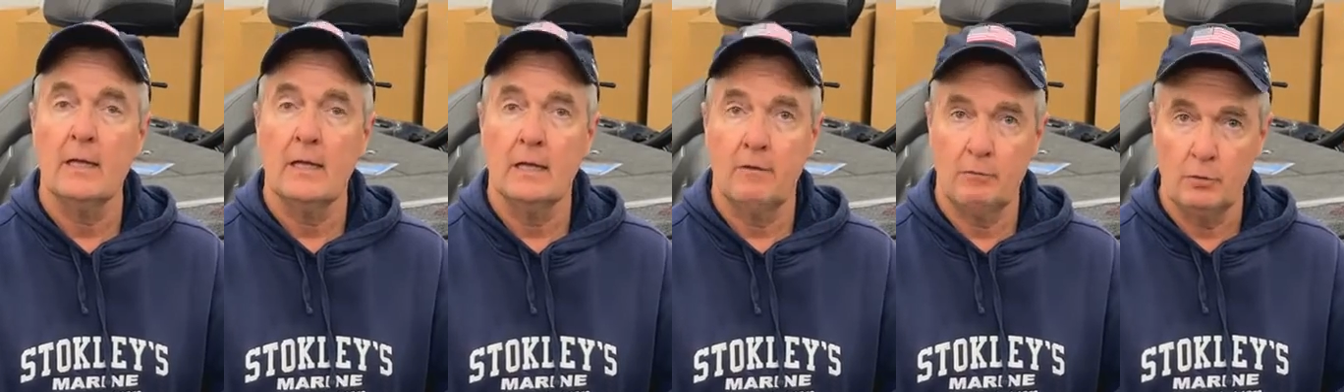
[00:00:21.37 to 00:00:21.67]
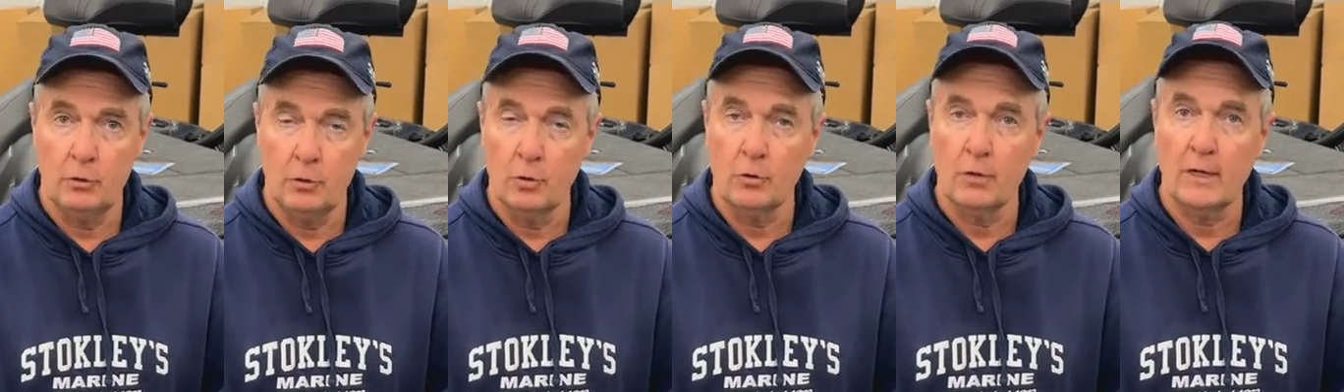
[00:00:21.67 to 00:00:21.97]
If
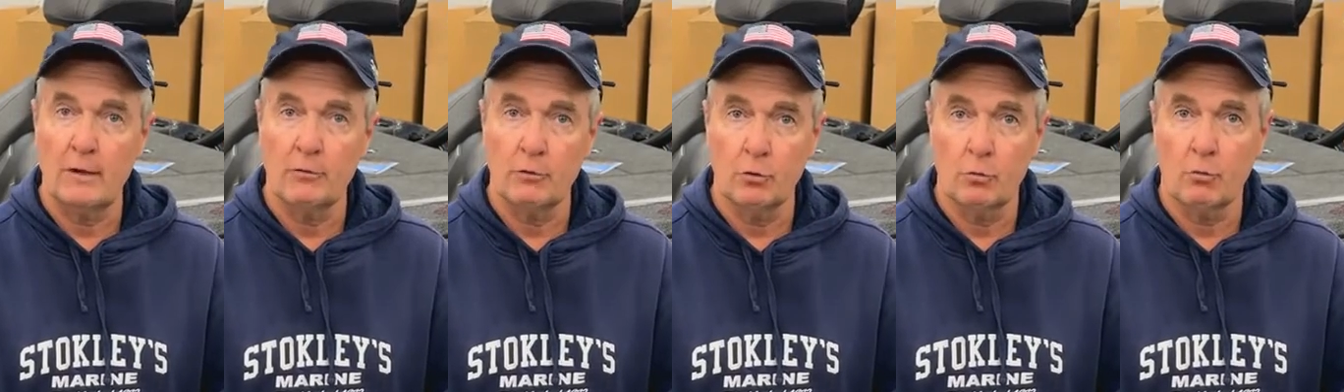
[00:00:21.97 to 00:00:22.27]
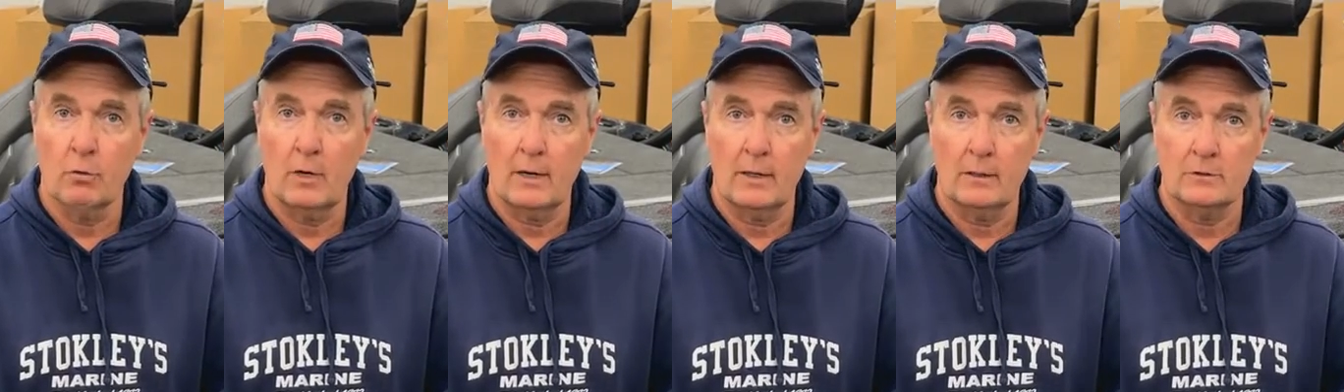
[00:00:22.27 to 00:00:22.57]
you don't have your
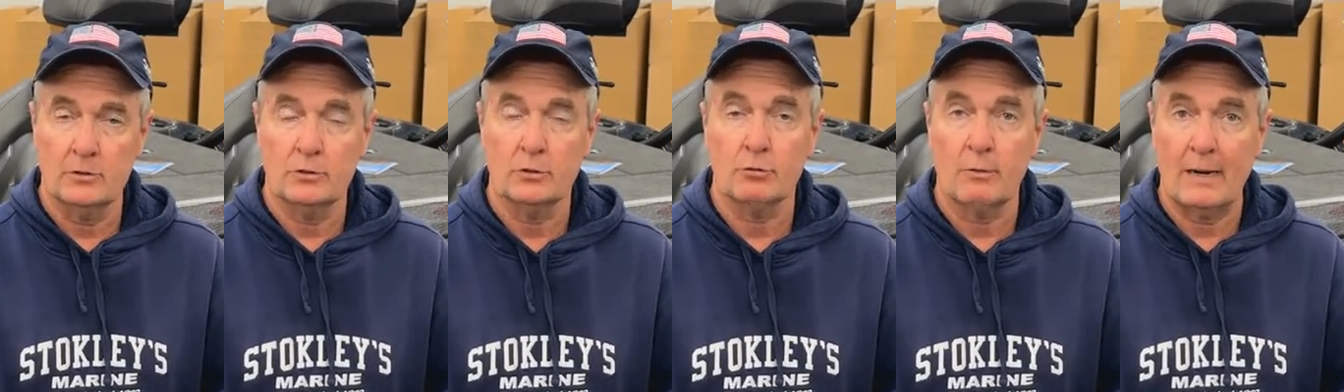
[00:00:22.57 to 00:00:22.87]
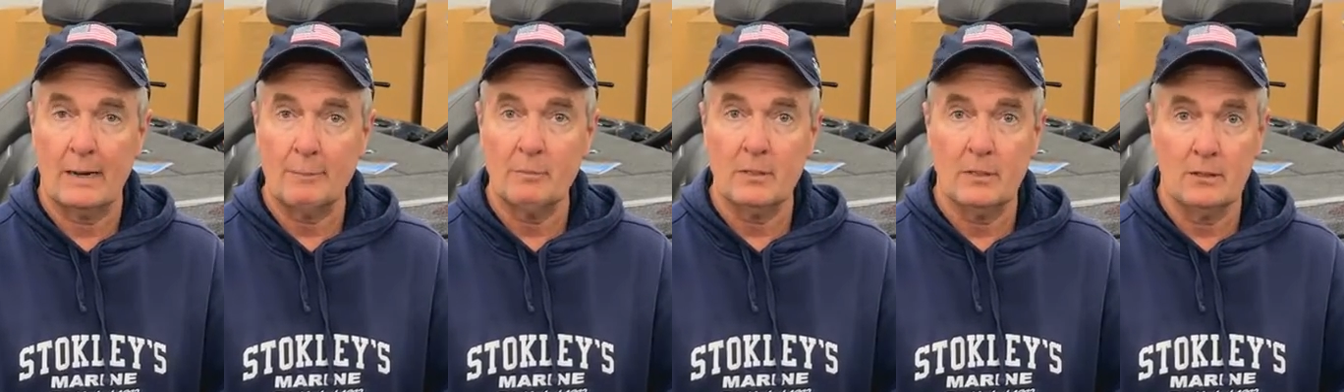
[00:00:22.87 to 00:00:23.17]
rods
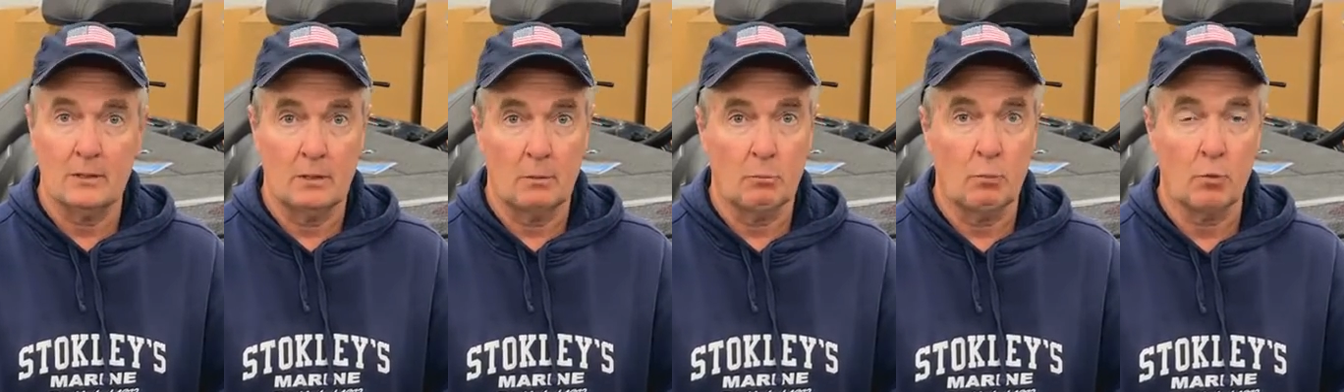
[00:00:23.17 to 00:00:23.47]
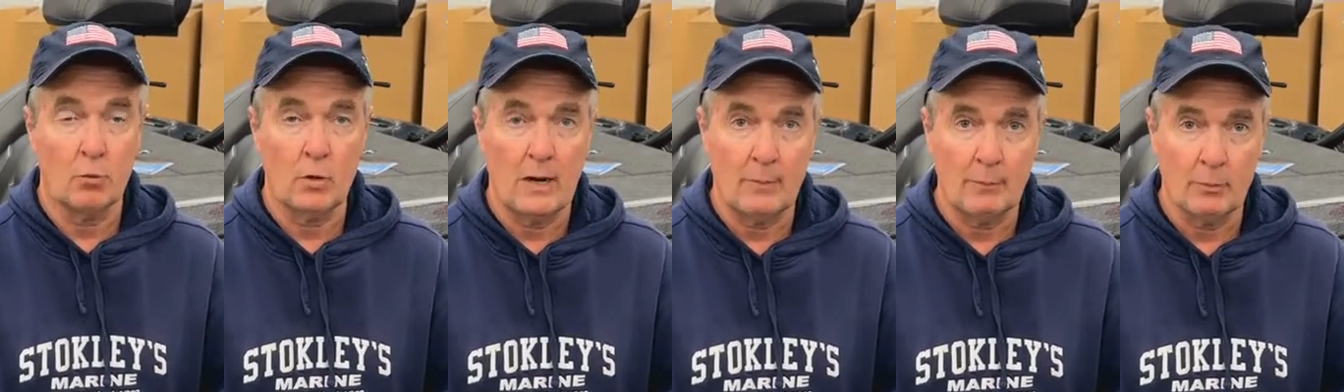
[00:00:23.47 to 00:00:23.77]
strapped in the
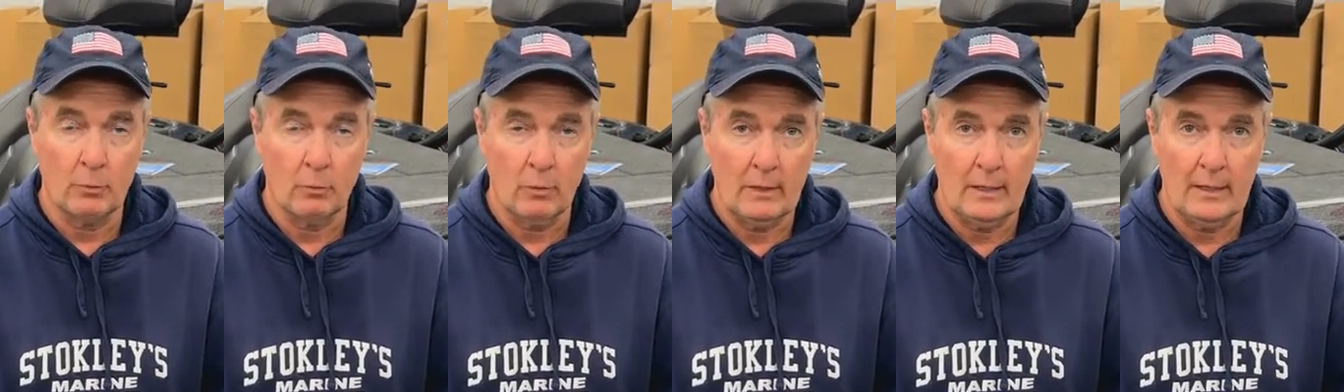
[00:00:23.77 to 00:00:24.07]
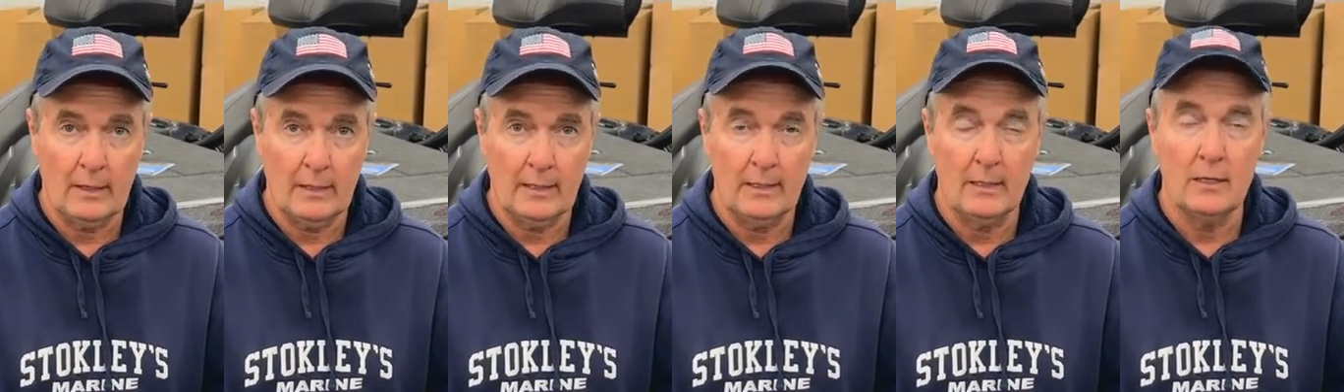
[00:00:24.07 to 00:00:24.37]
proper
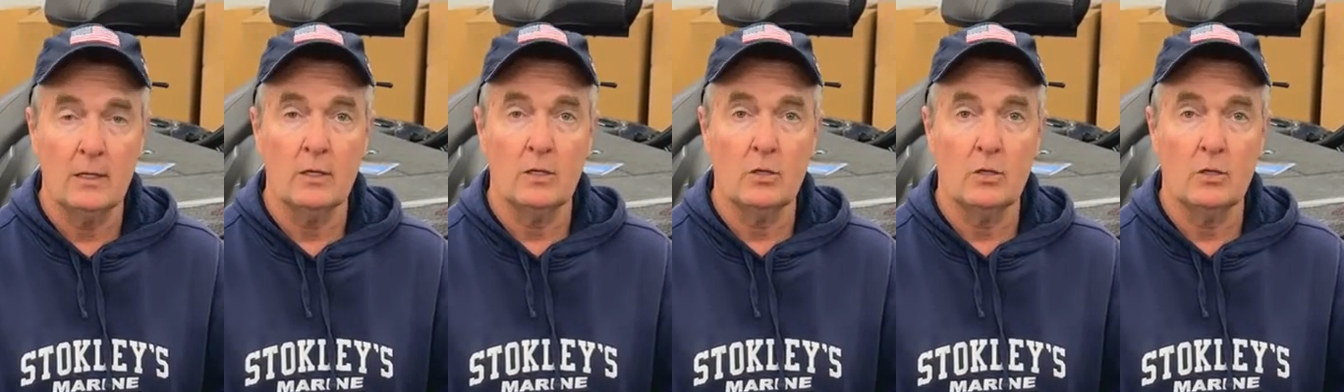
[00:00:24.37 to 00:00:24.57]
way,